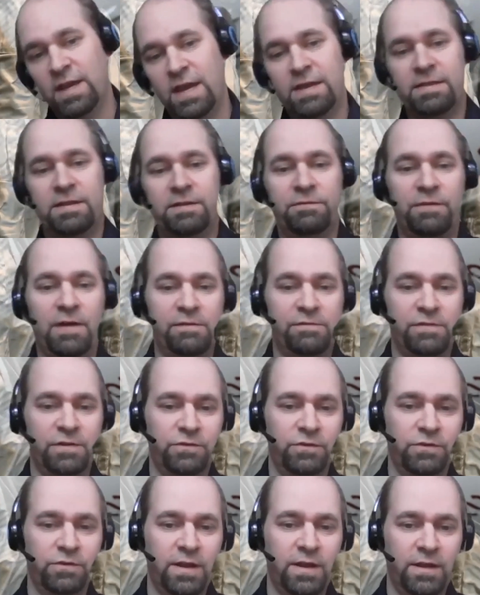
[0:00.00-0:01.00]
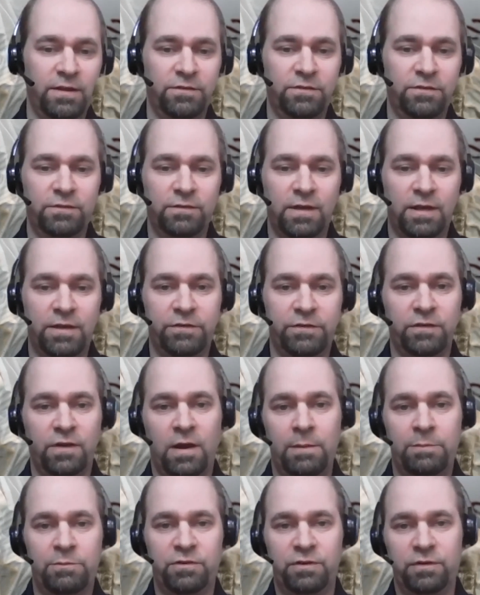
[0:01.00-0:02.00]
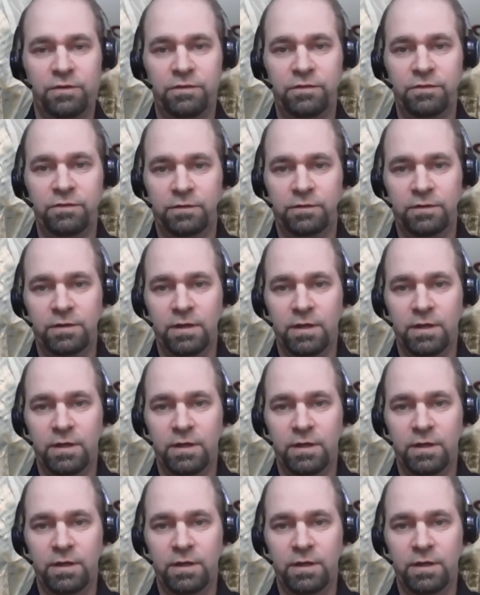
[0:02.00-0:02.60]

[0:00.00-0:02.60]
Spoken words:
and then 500 days as the options.